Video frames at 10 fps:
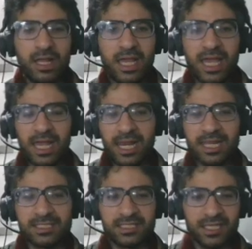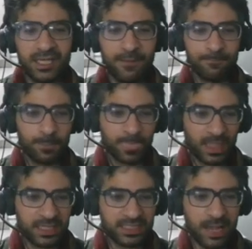Let's see
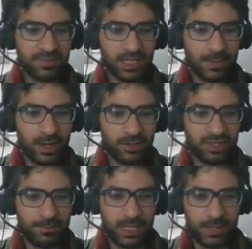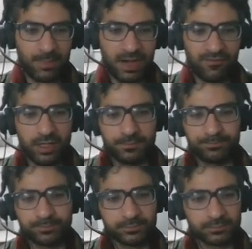something about the mini buffer.
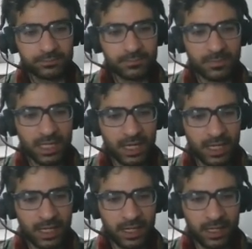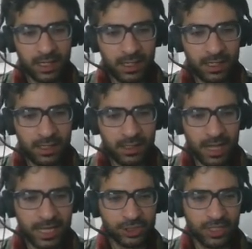
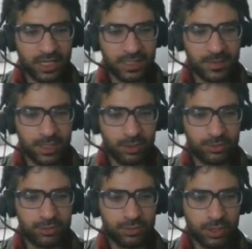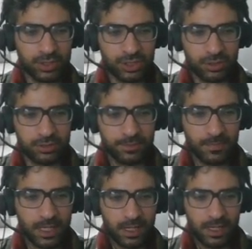Actually, let me go to consult.
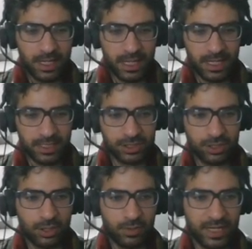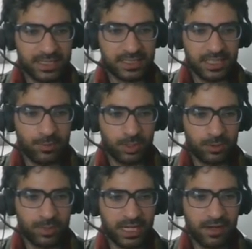So let's see what
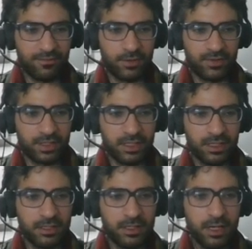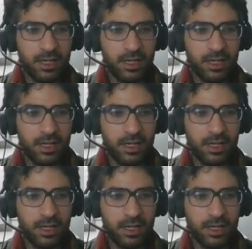we have over here.